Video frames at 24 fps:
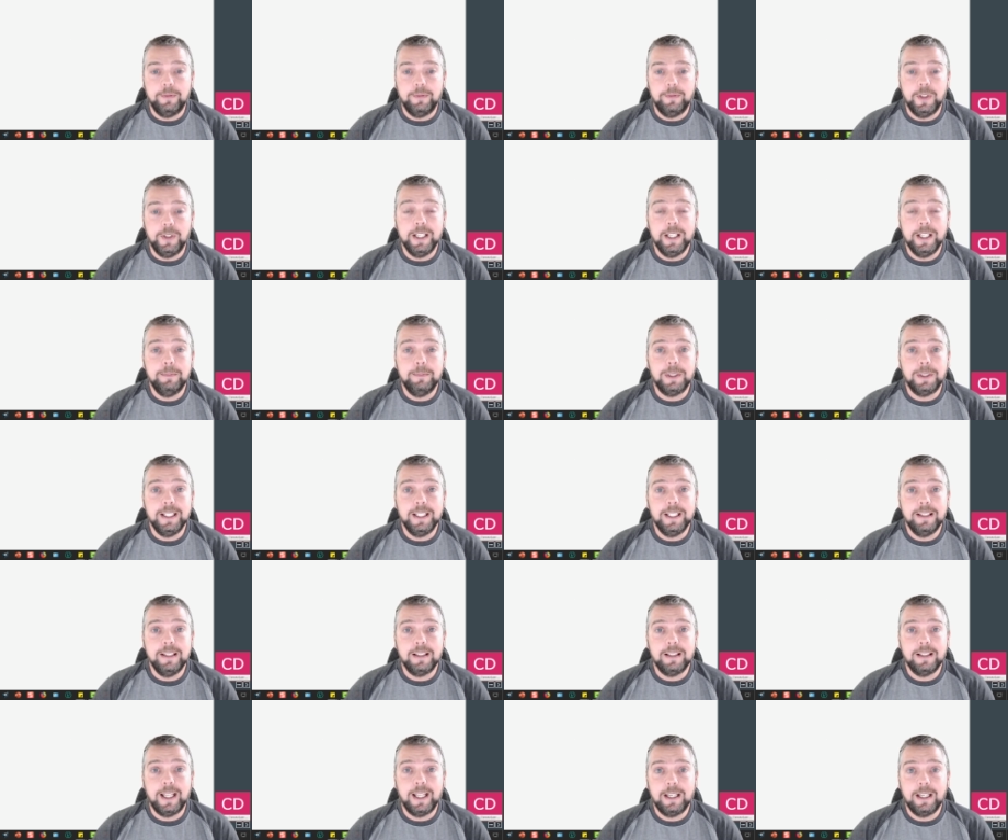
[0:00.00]
If you did,
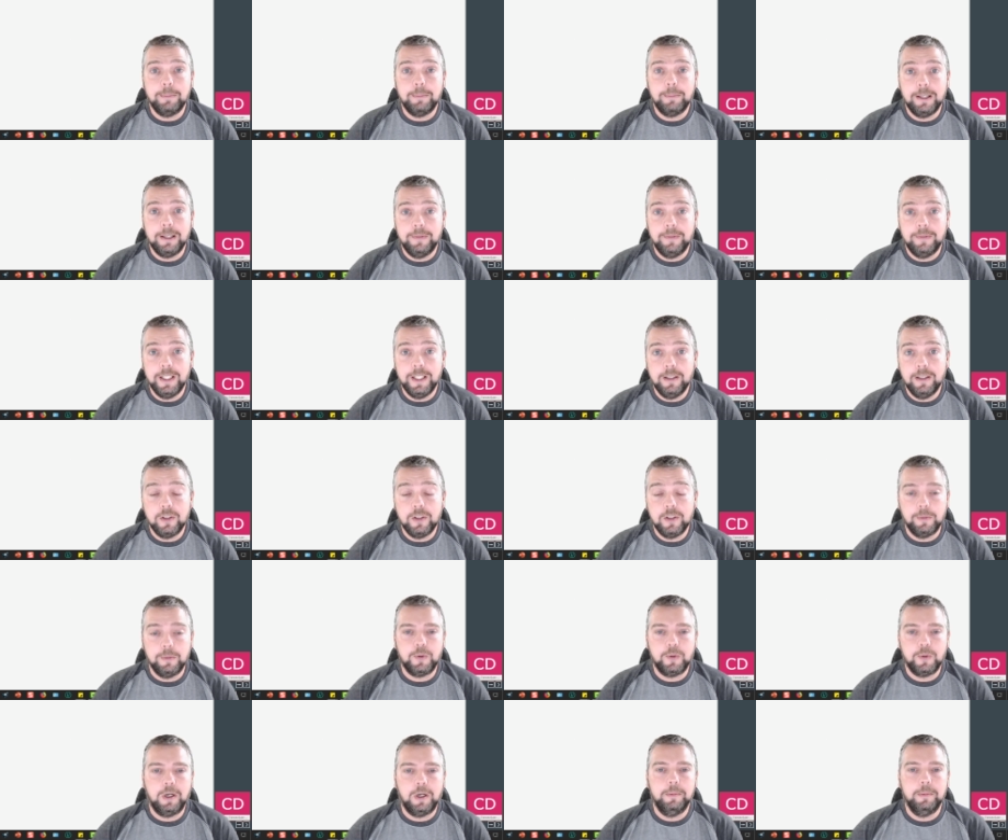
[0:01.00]
please like my video,
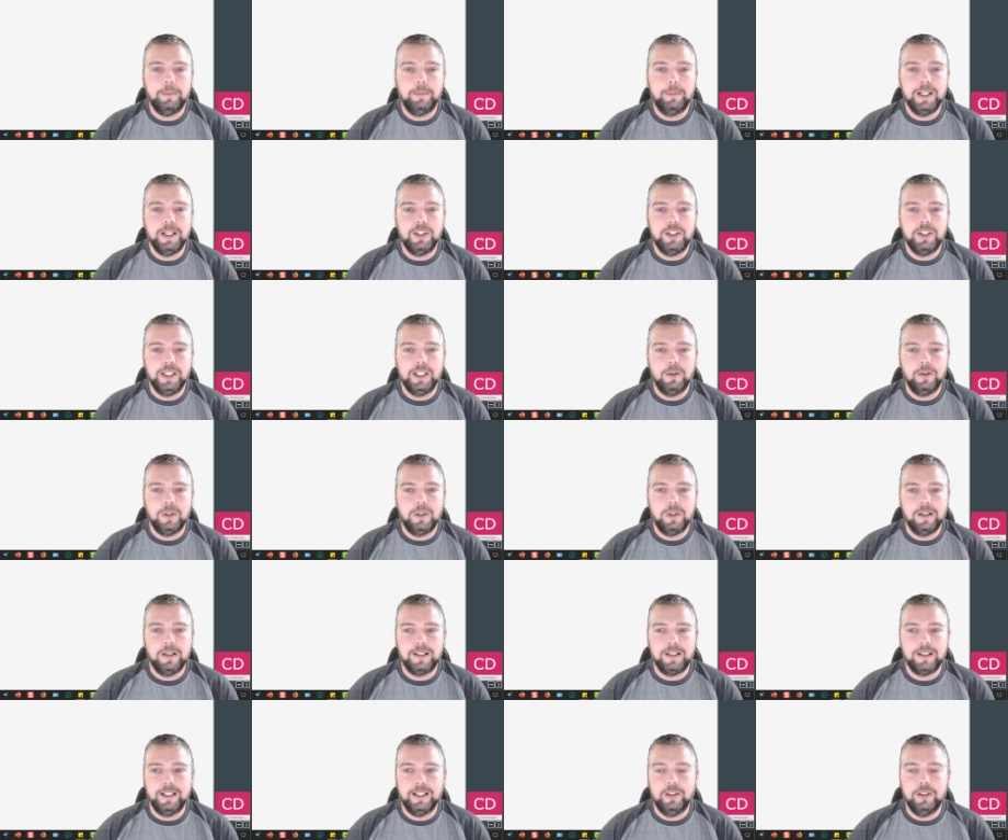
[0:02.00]
subscribe to my channel,
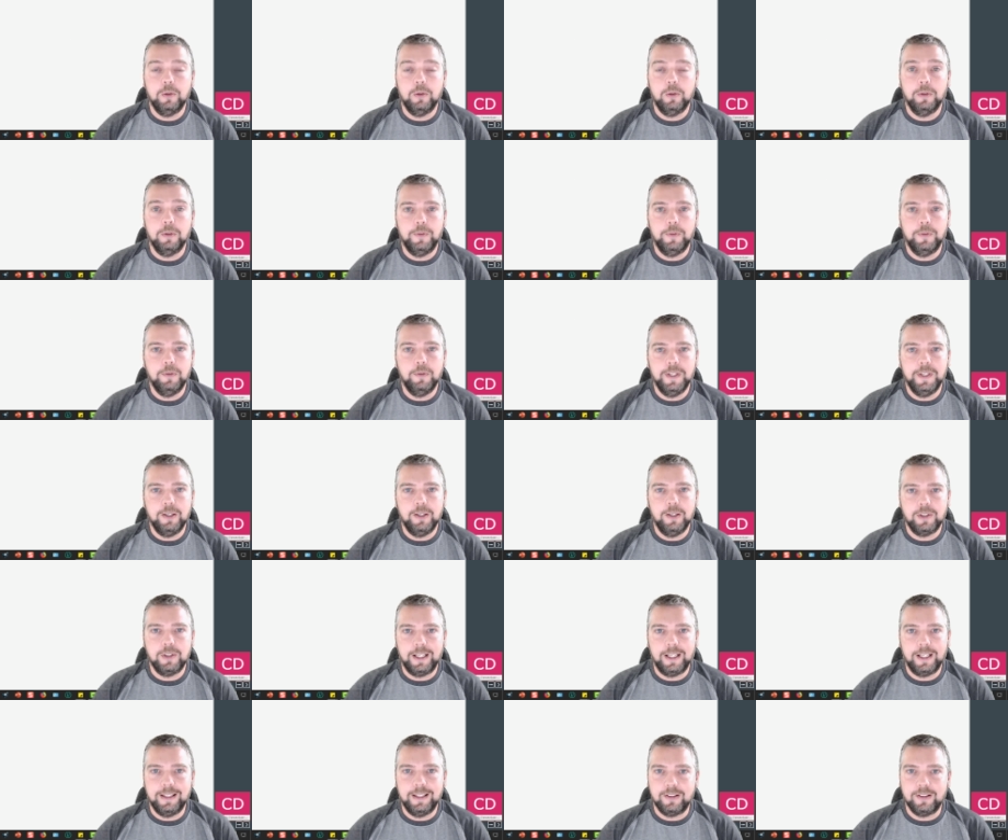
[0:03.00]
because I do review
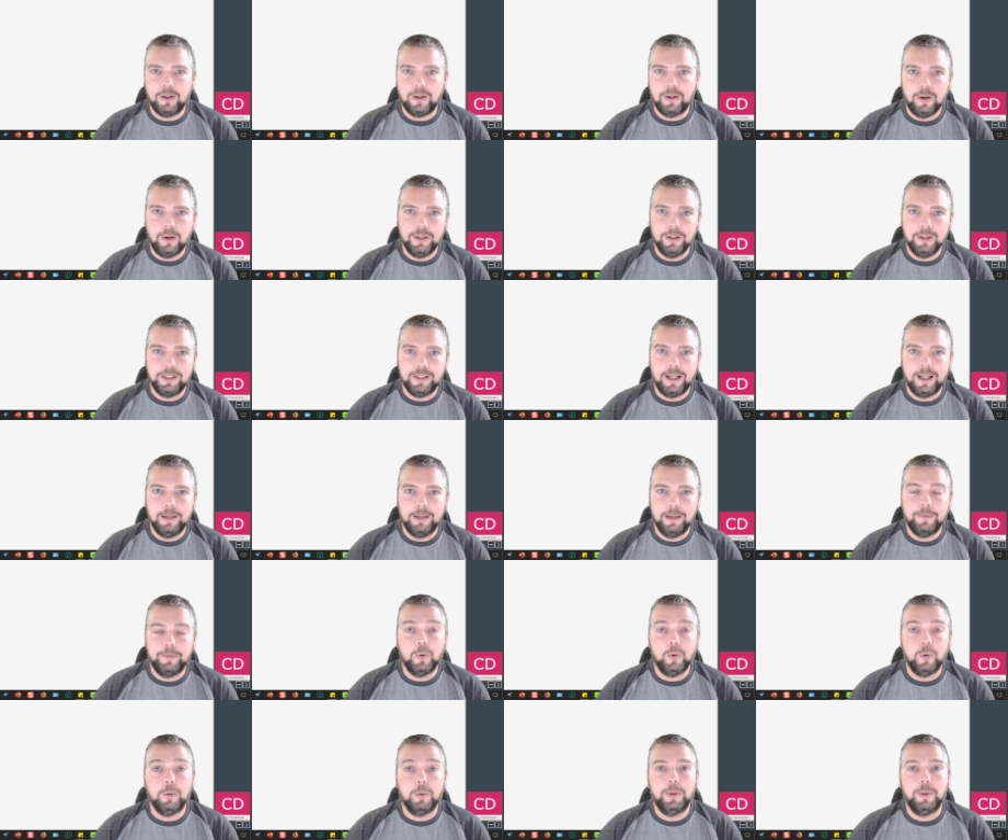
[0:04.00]
videos like this all the time
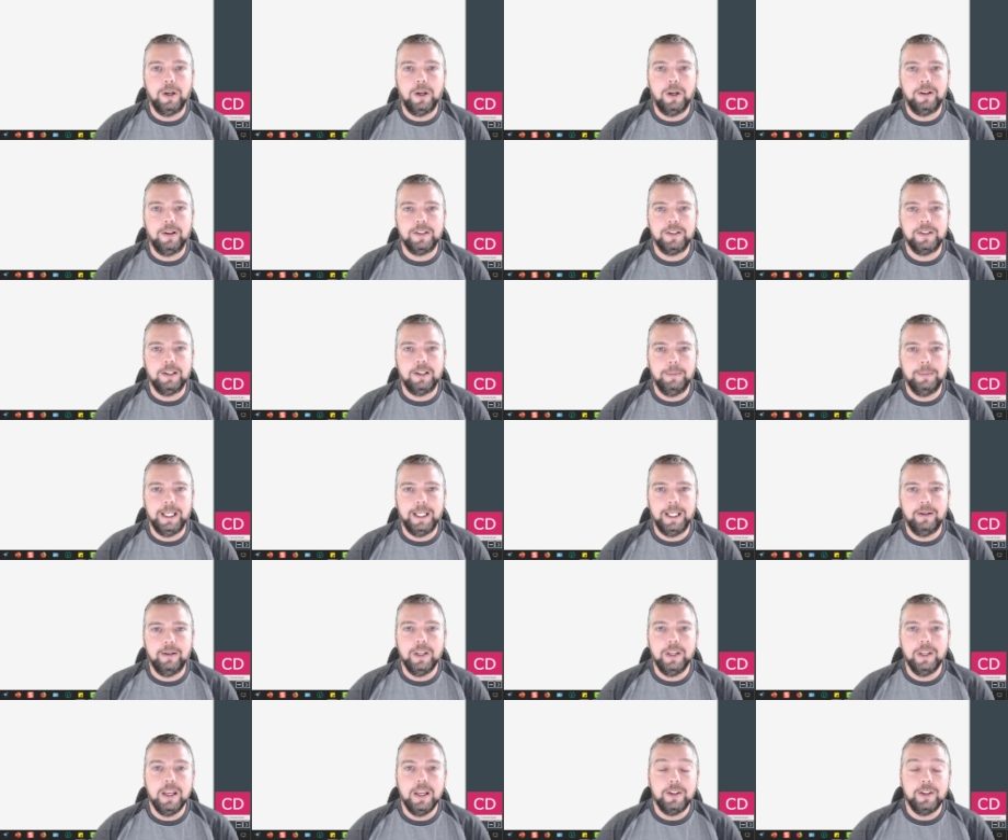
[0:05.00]
for products coming
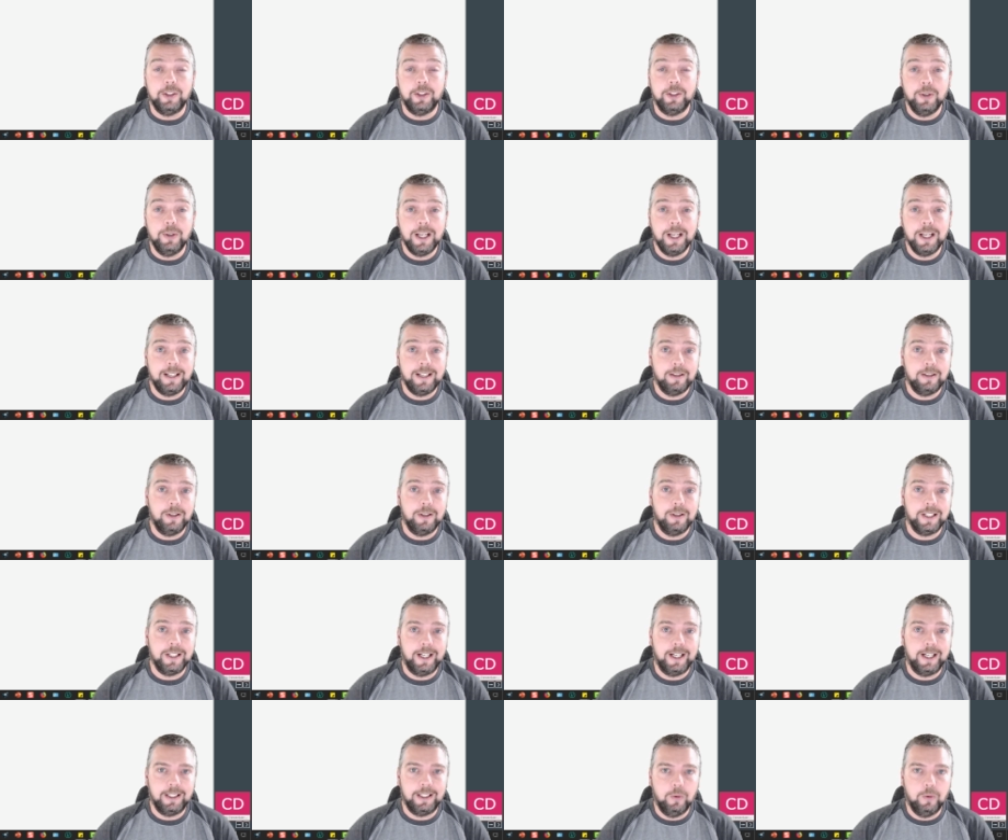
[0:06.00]
out, so you guys know
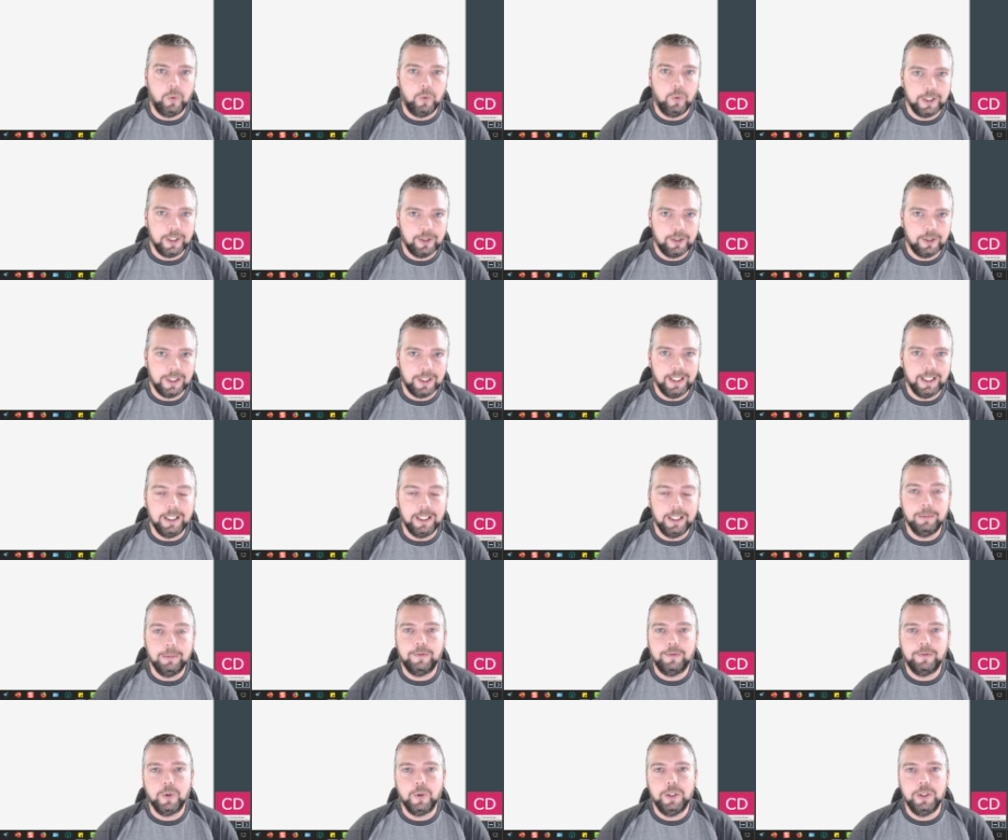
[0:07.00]
exactly what you're getting
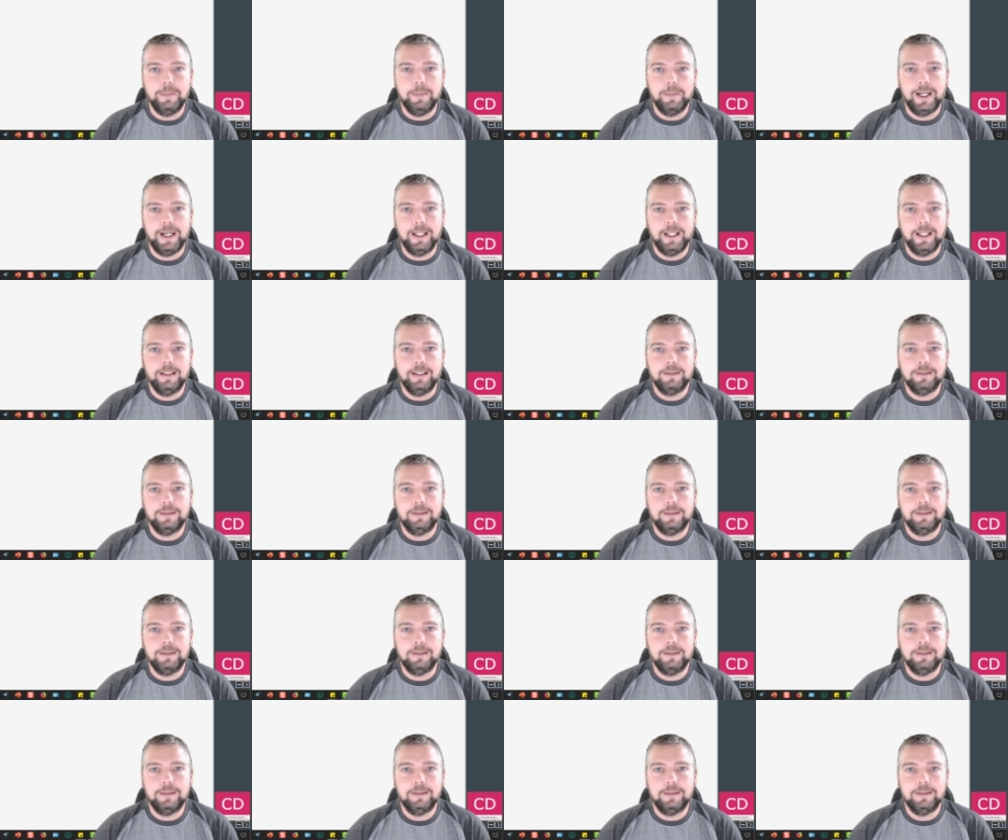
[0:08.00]
before you buy.